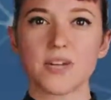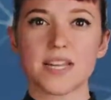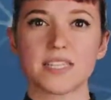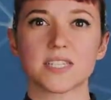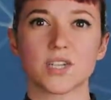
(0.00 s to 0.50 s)

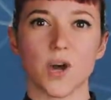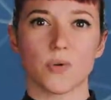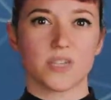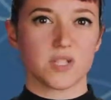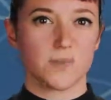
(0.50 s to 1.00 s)
needs to know
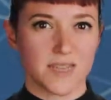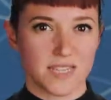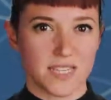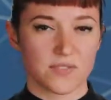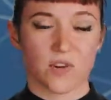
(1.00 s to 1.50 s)
the
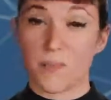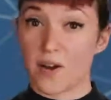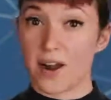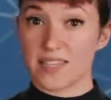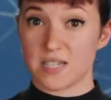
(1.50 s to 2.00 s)
species for a
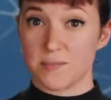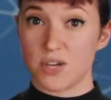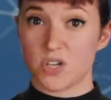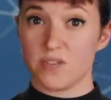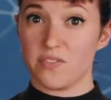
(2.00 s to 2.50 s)
better estimation of